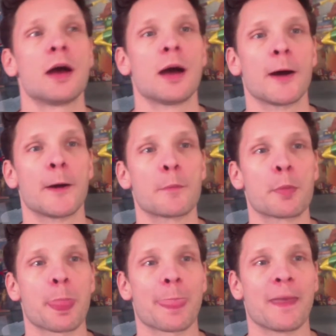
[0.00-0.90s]

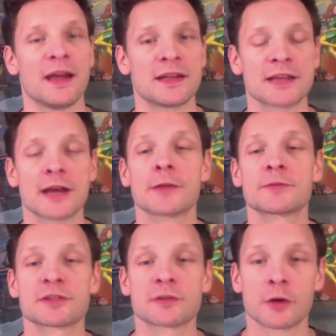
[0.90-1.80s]
And
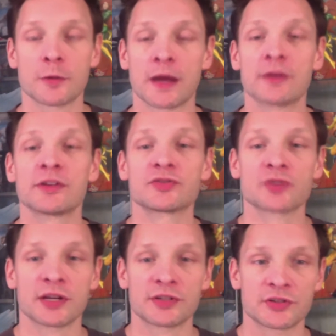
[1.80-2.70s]
Cyclops is going around and
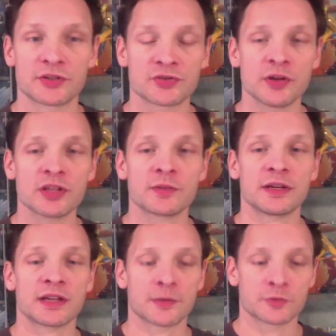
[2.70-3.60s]
trying to destroy them, and he
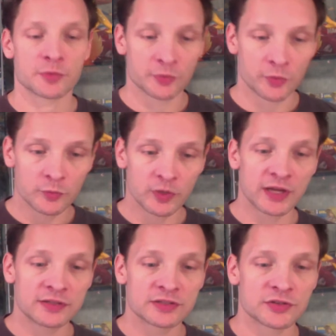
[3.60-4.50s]
comes up with one
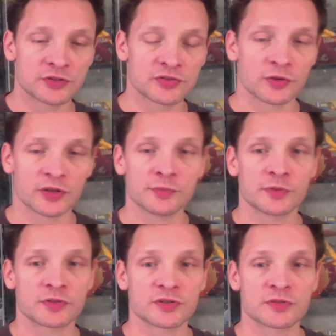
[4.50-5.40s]
way to destroy them,
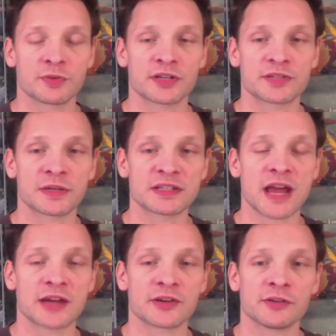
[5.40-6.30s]
which is pretty
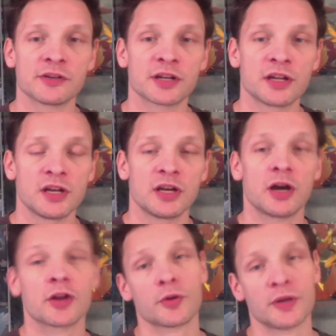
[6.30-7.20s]
spectacular,
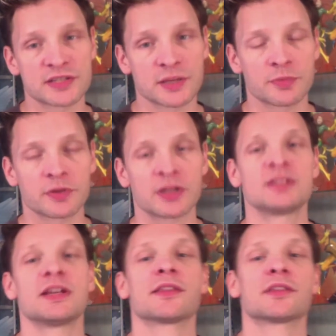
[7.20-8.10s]
although it ends up in a
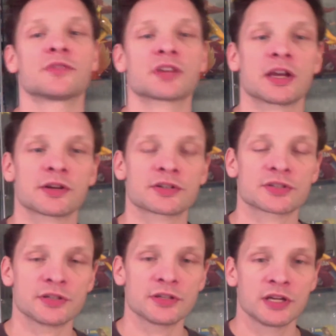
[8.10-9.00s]
death of a
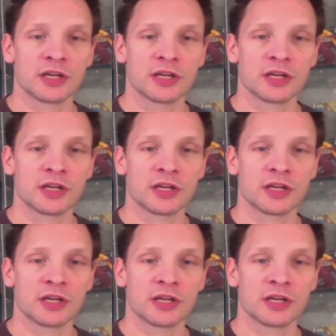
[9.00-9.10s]
character.